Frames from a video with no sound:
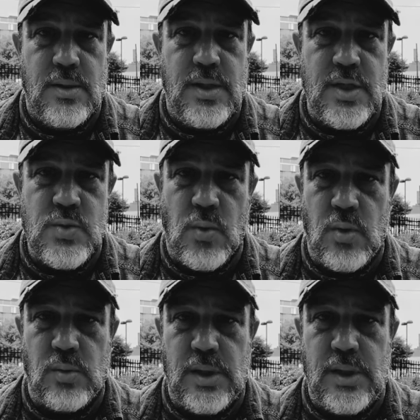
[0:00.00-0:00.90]
things will
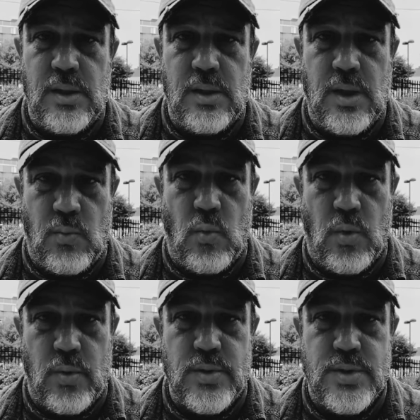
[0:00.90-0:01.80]
only get
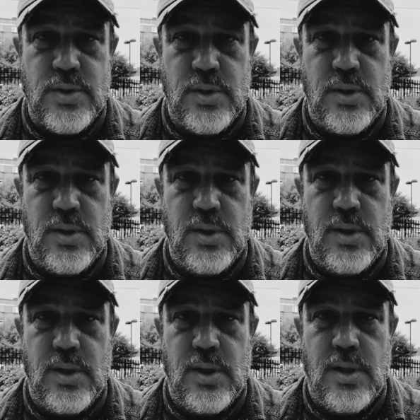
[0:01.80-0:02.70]
worse
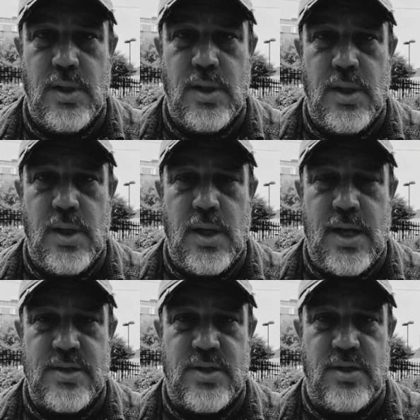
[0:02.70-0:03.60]

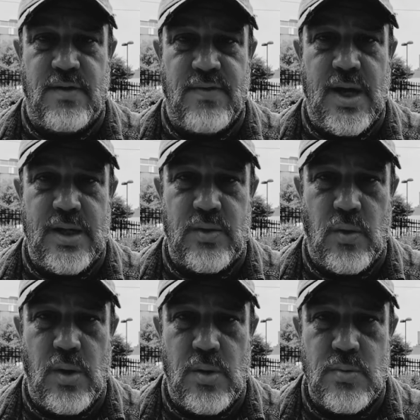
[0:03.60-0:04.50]
as the divide
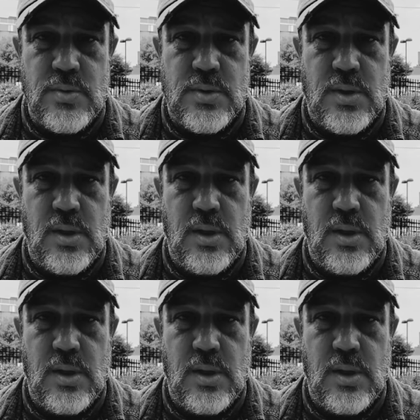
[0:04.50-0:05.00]
grows.